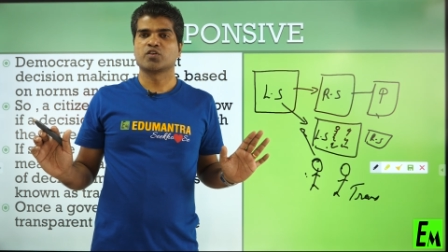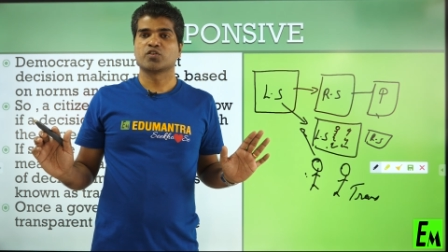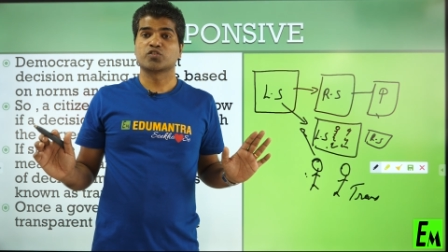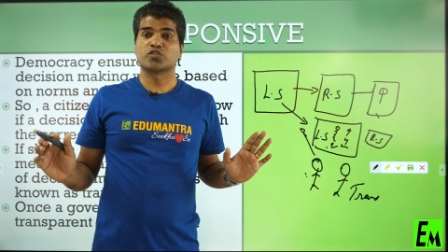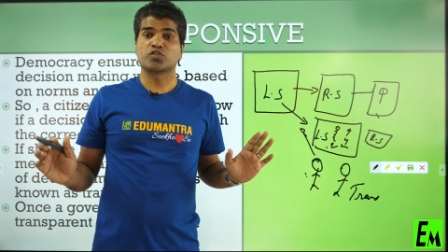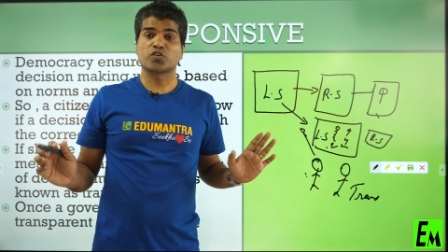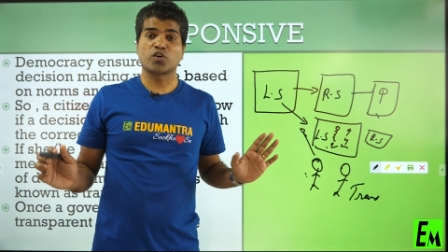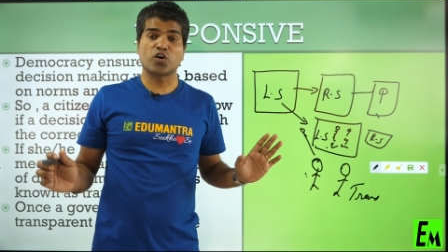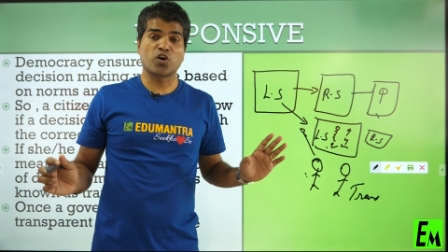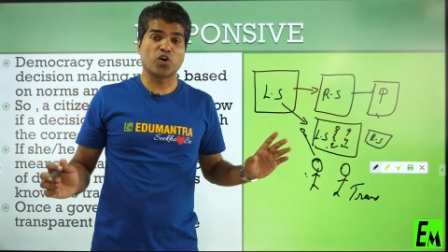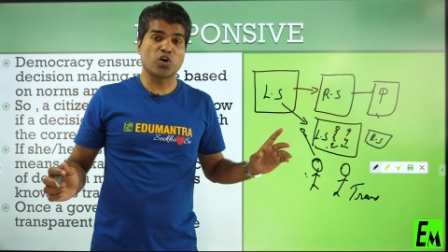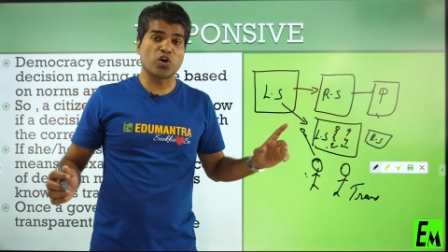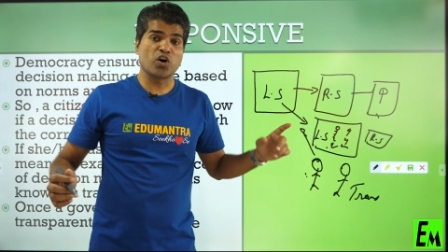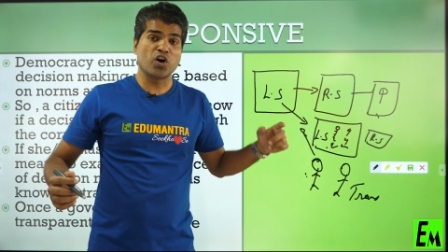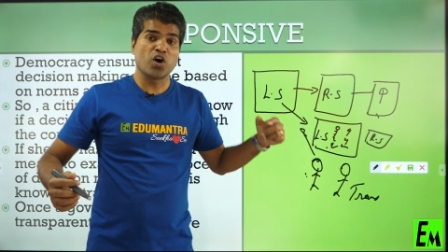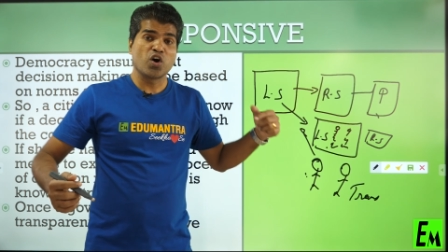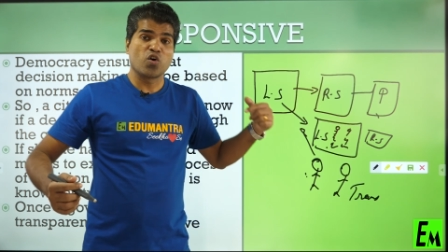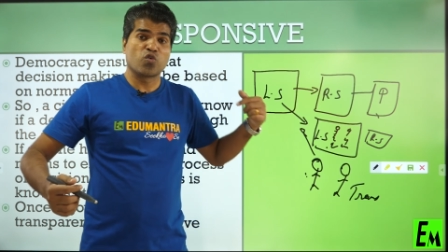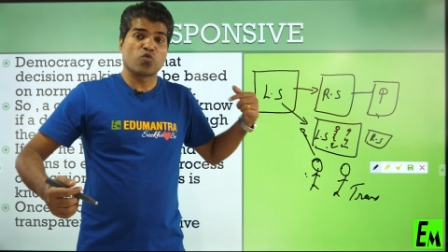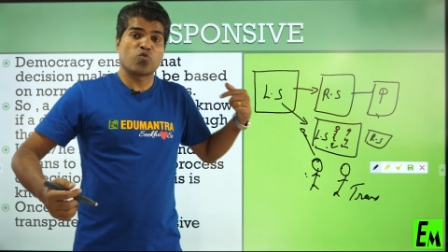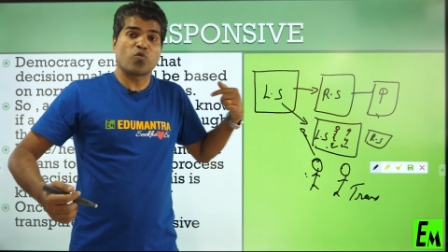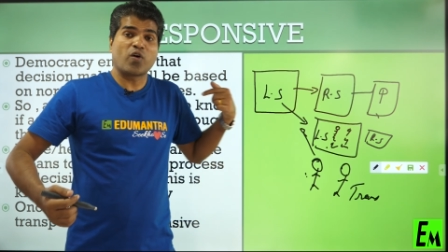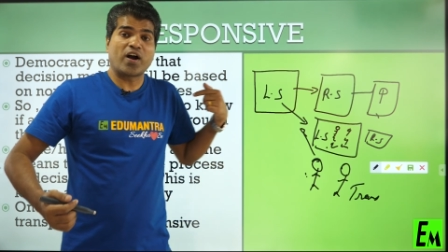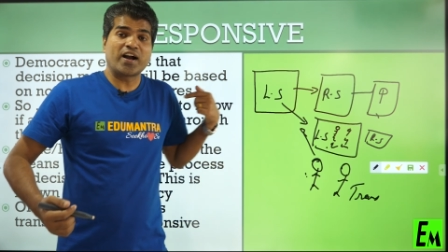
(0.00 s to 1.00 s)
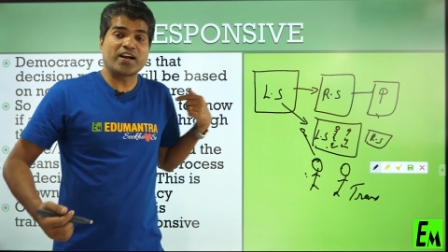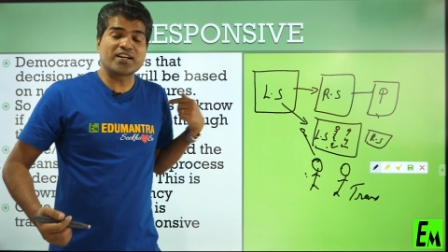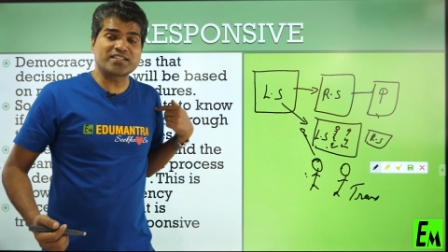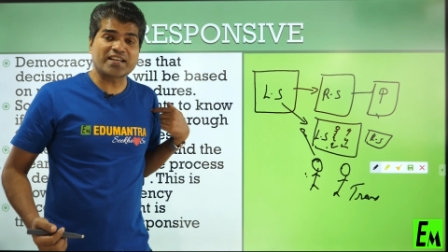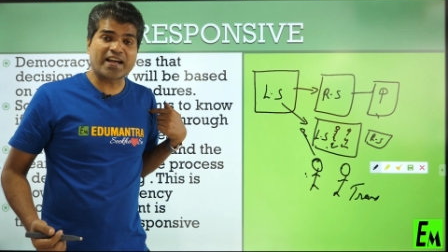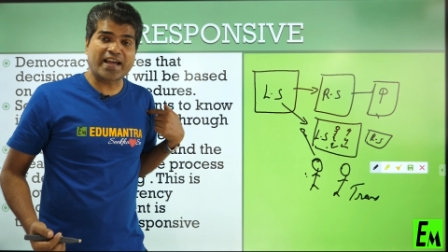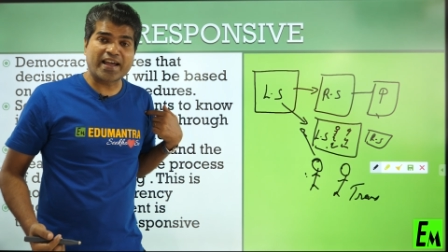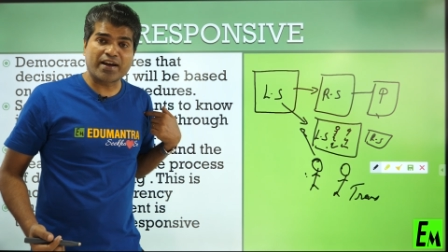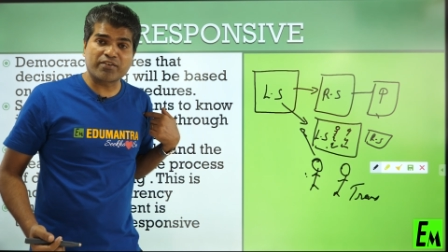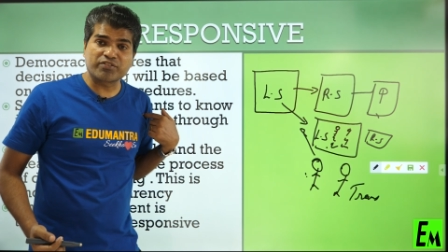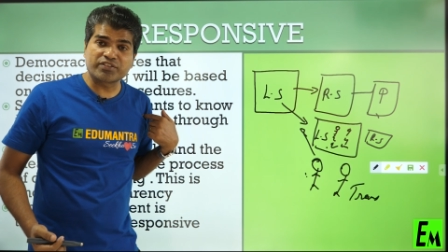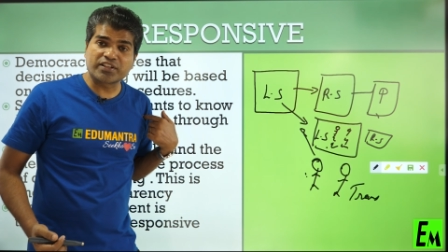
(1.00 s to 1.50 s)
So once
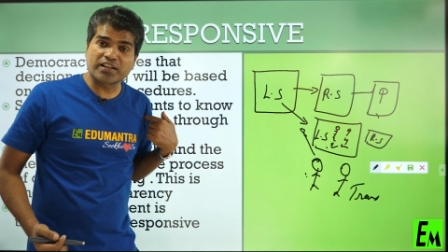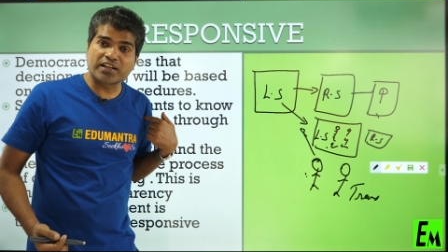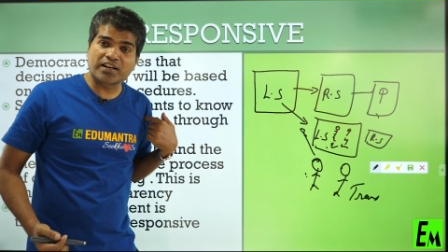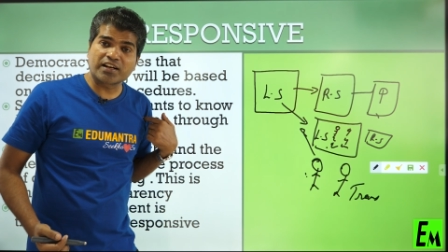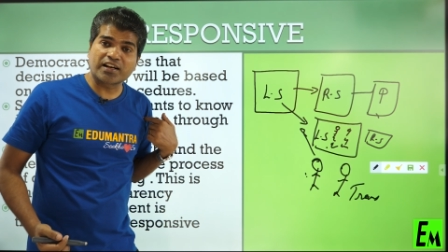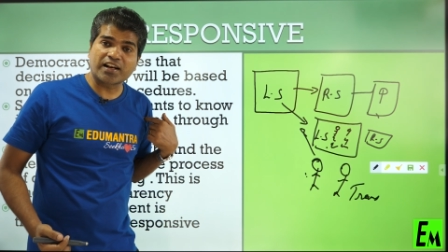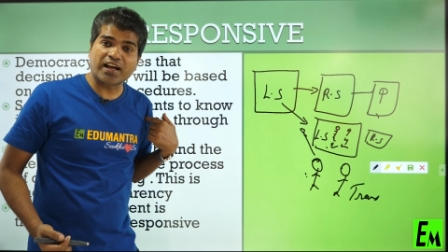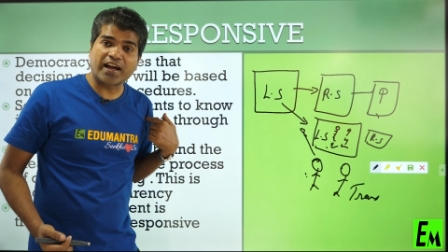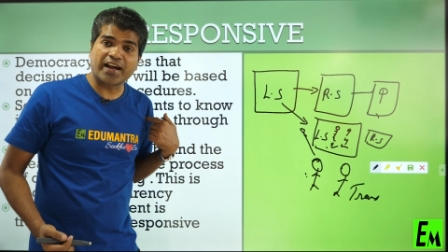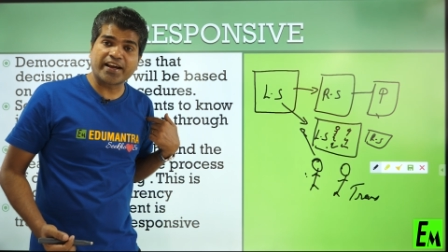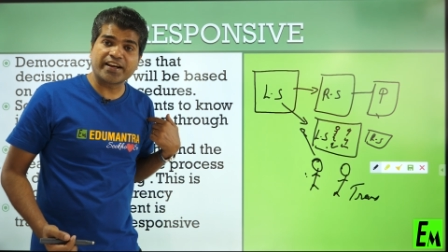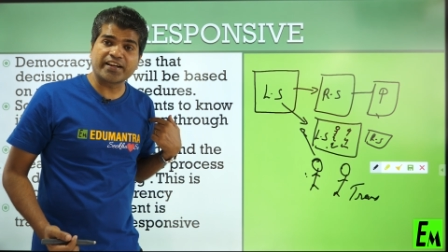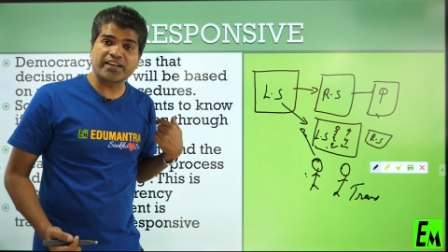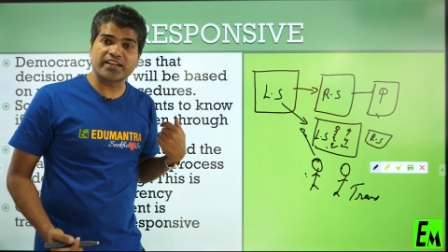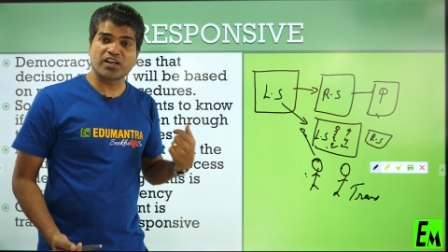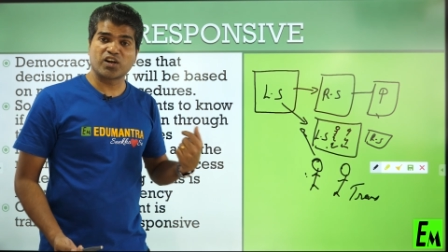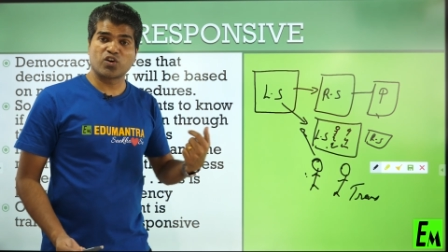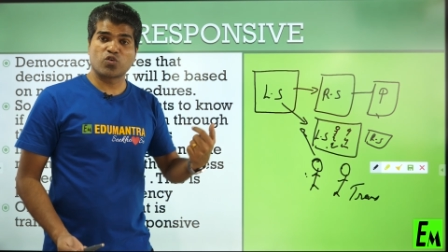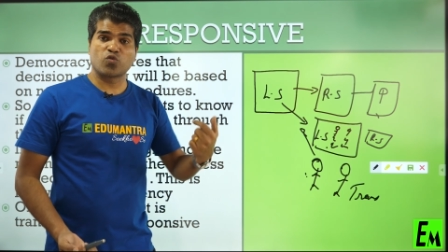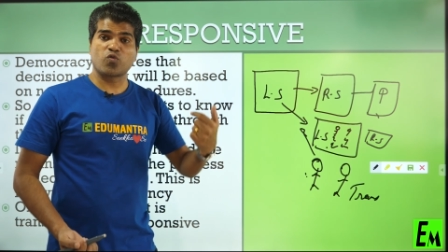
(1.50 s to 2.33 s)
I have the right,